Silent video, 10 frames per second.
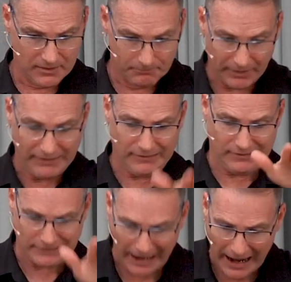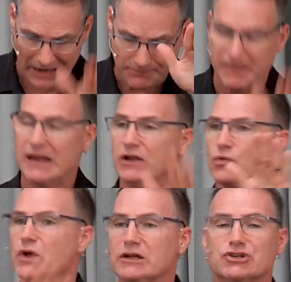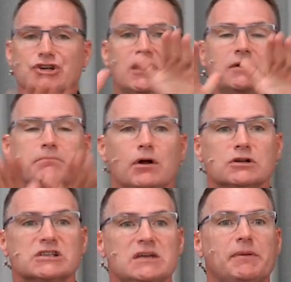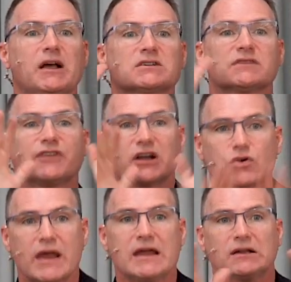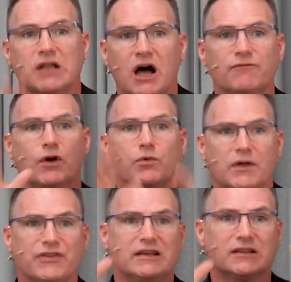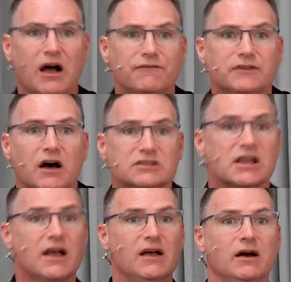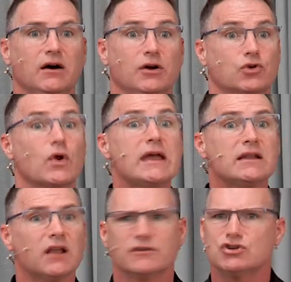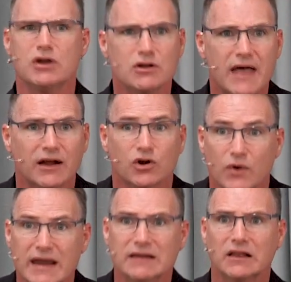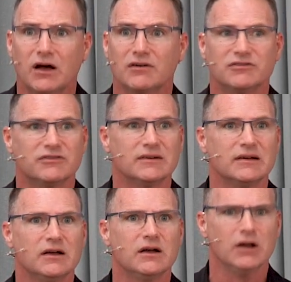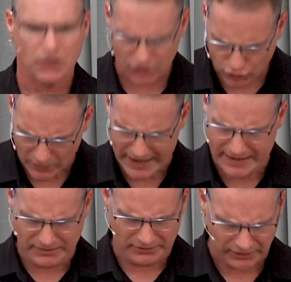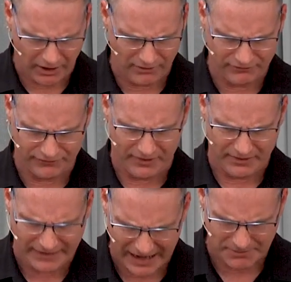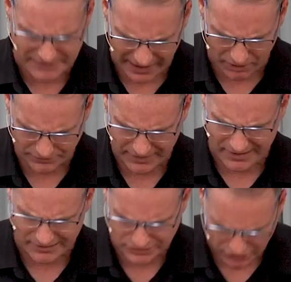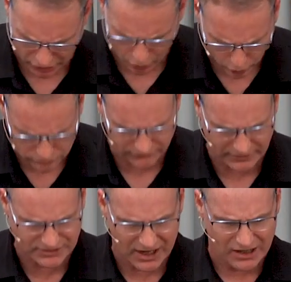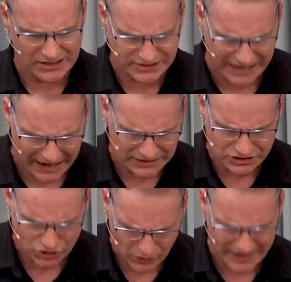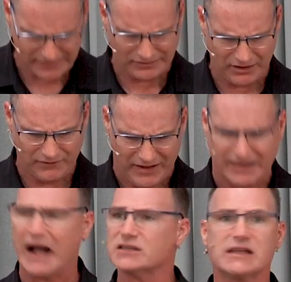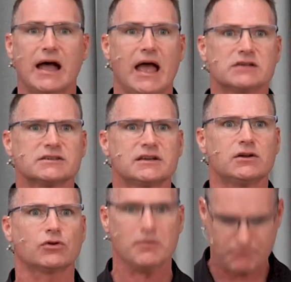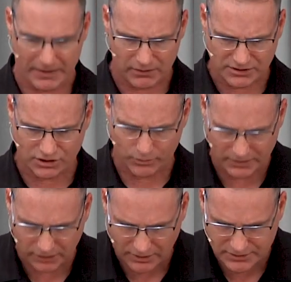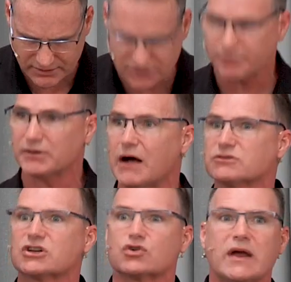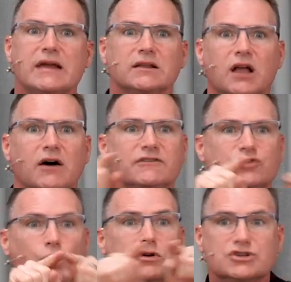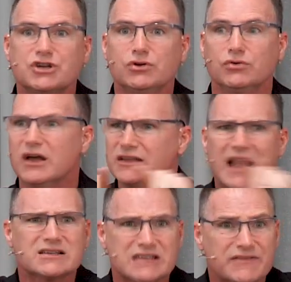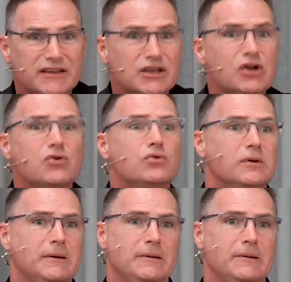But God, being rich in mercy because of the great love wherewith He loved us, uh, great love. Do you hear that? Great love. Great love came down and took hold of us. It's God's great love. God's not hesitant or embarrassed or reluctant to pronounce great love towards you. Yes, even you.